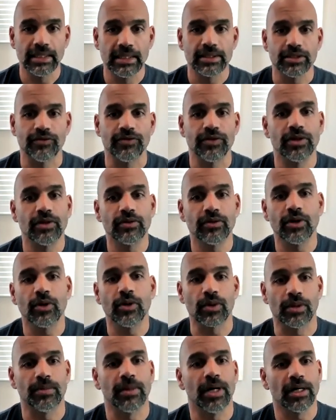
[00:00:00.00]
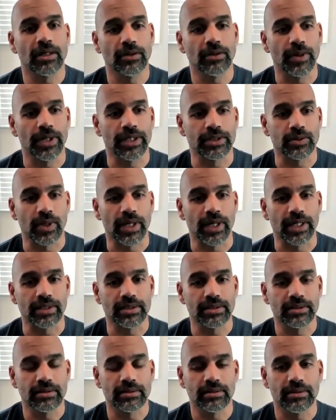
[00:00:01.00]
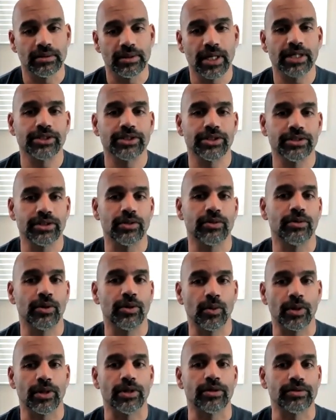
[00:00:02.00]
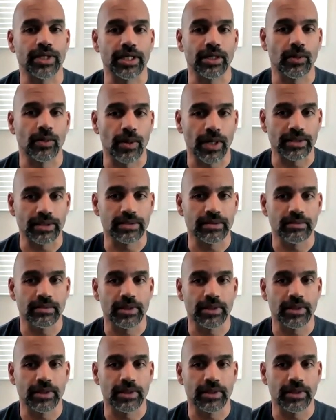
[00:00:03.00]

So if you don't know where the model weights went, you actually don't know where your data went.